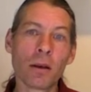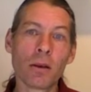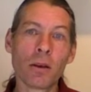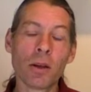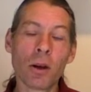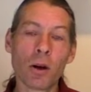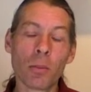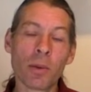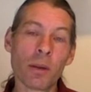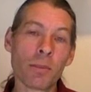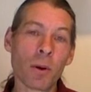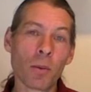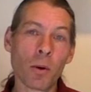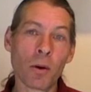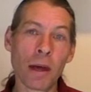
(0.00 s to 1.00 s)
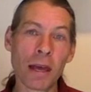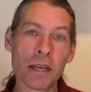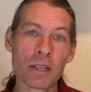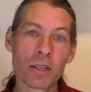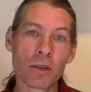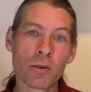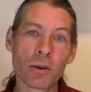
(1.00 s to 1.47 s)
you know, people won't
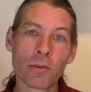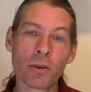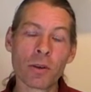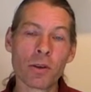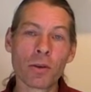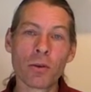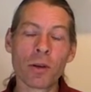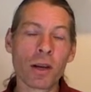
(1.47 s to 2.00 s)
hate you if you do.